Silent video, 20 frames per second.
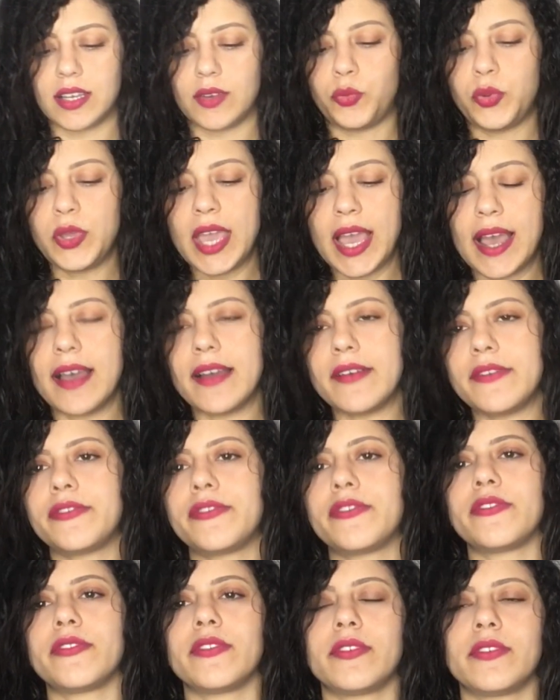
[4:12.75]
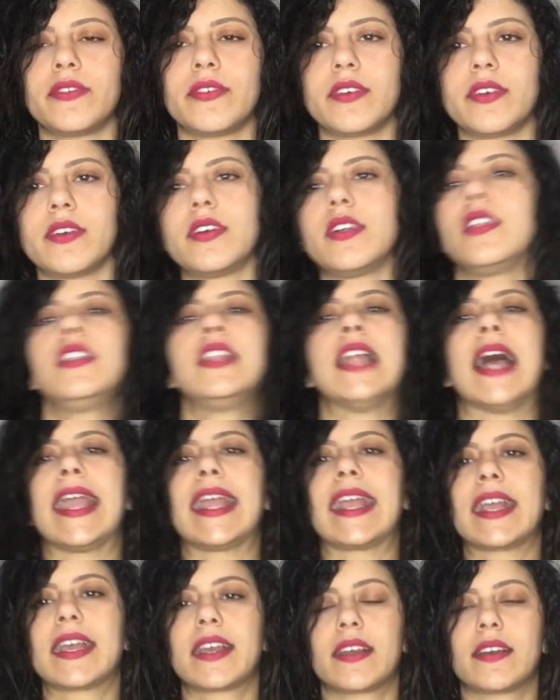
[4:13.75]
we have,
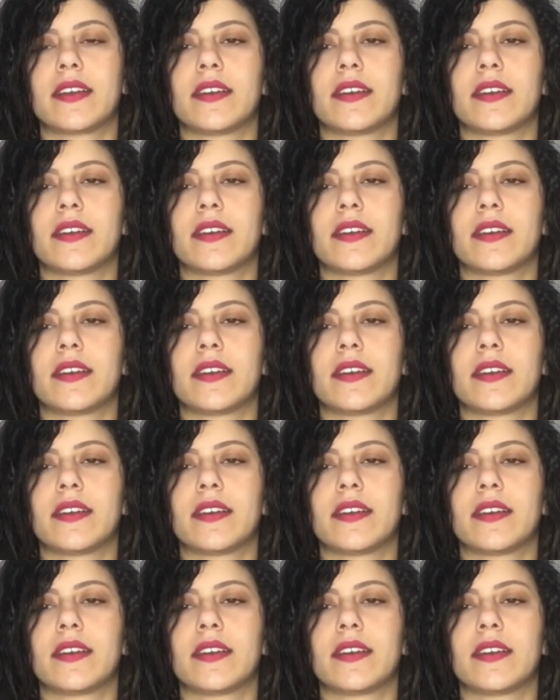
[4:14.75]
like